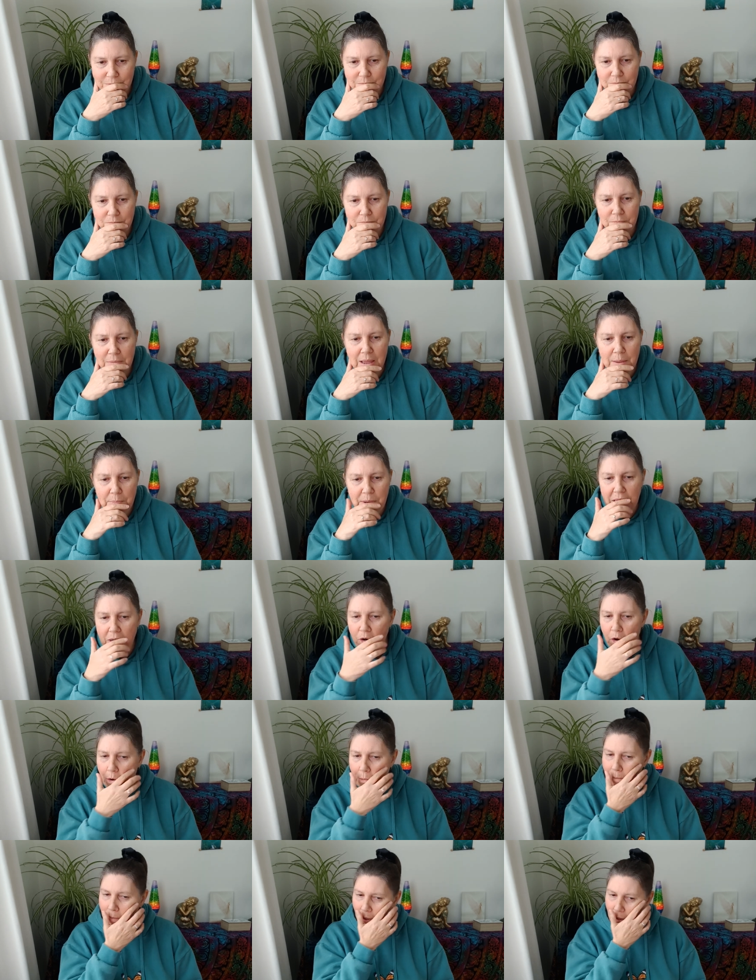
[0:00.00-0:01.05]
Maybe
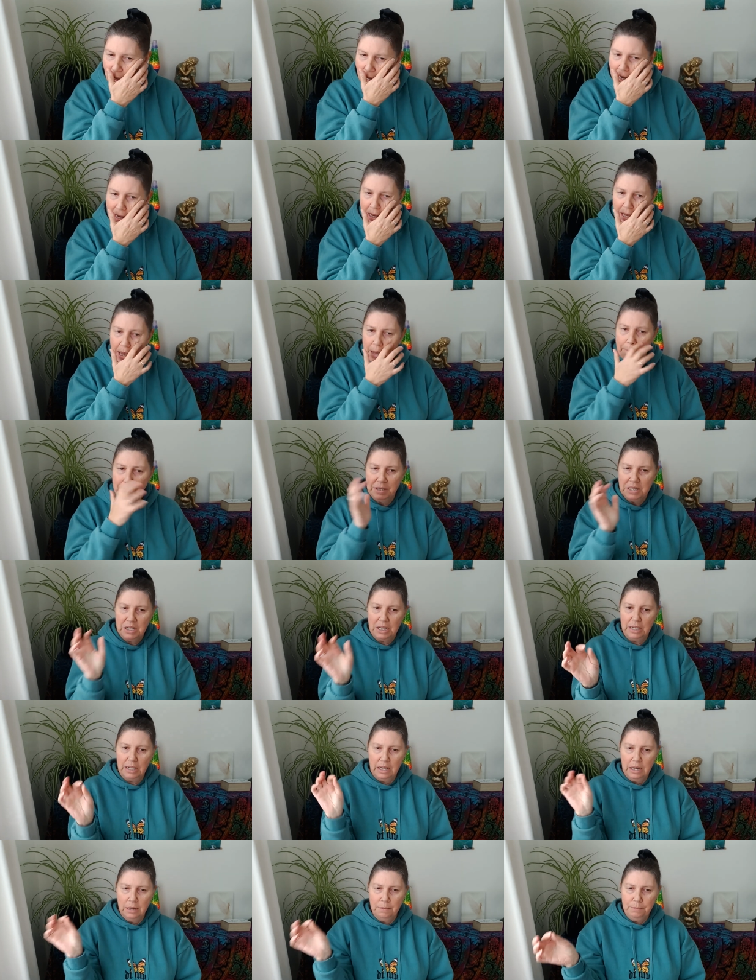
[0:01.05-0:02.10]
not by a
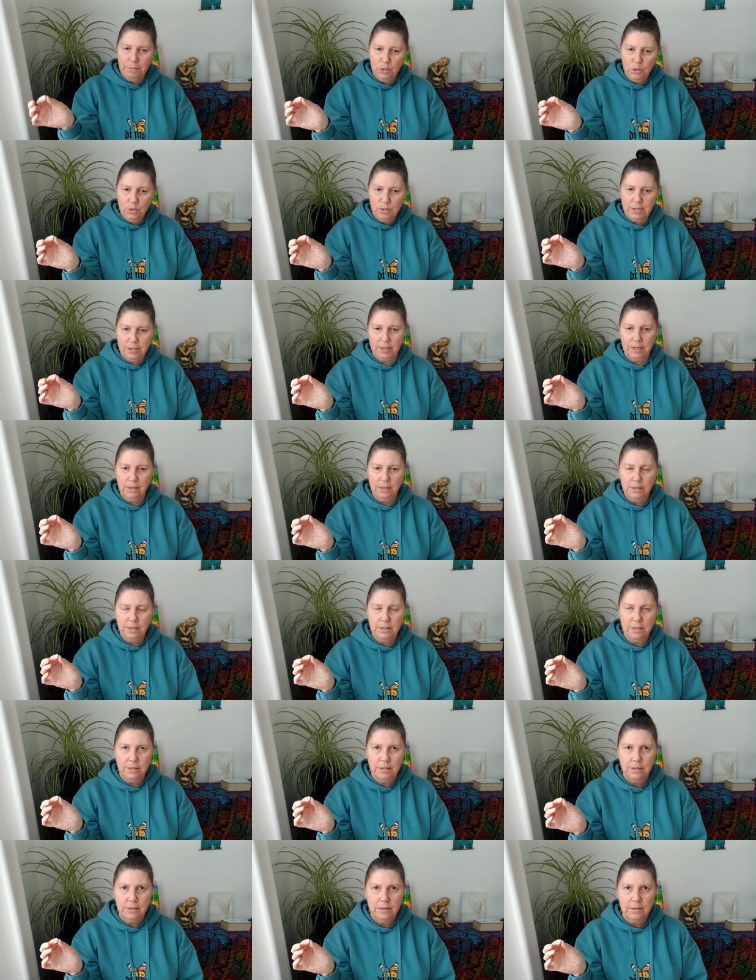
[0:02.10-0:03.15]
particular person
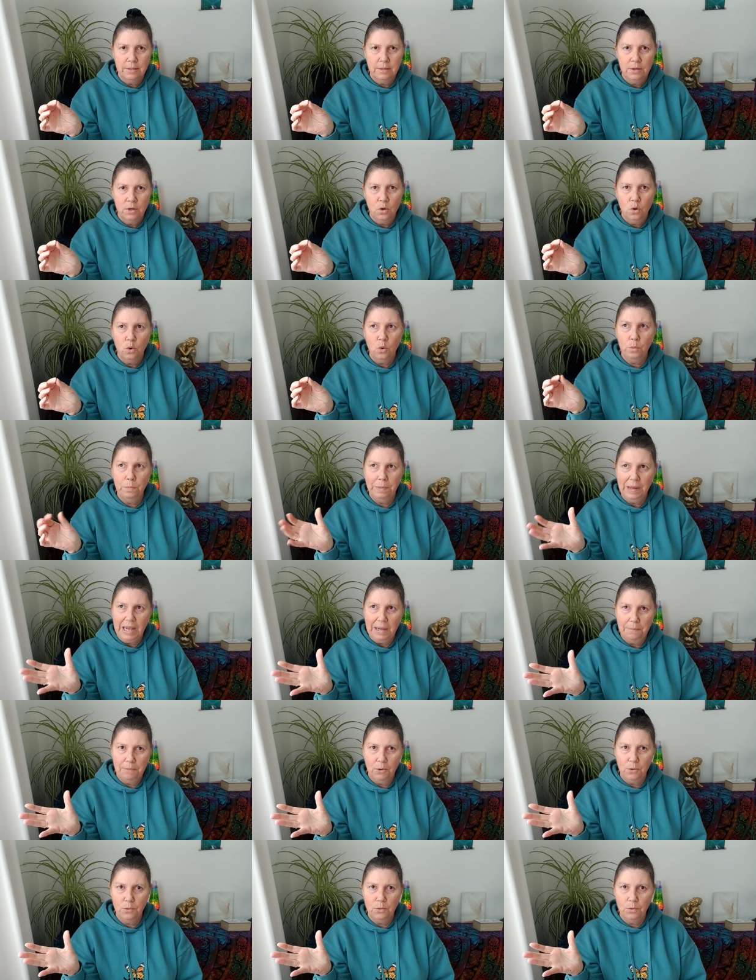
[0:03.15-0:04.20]
or
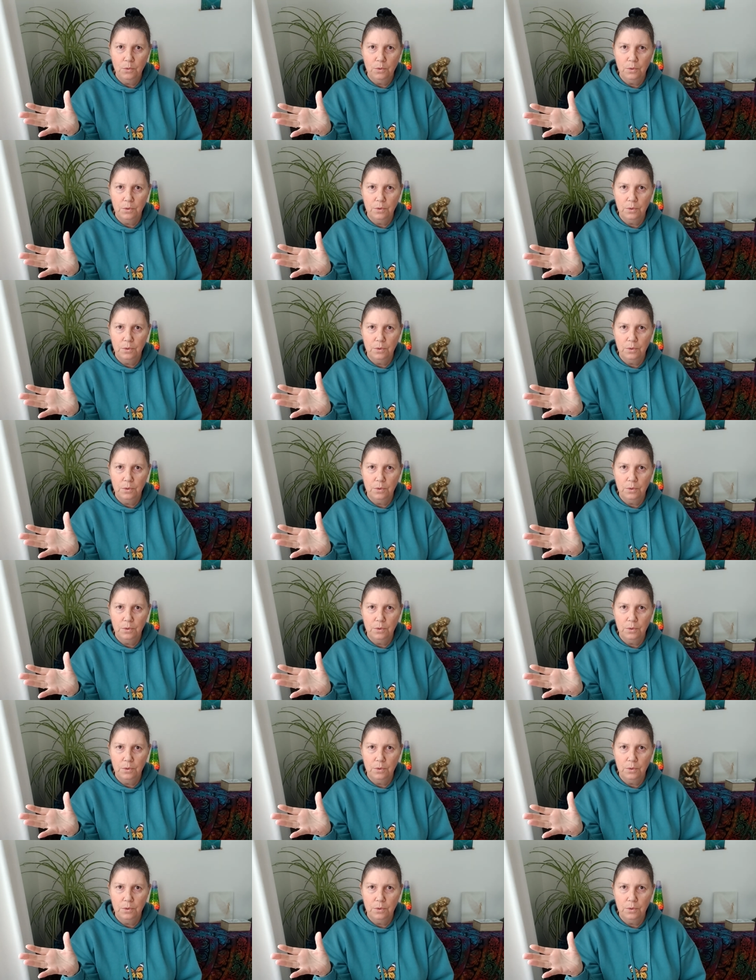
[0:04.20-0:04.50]
people,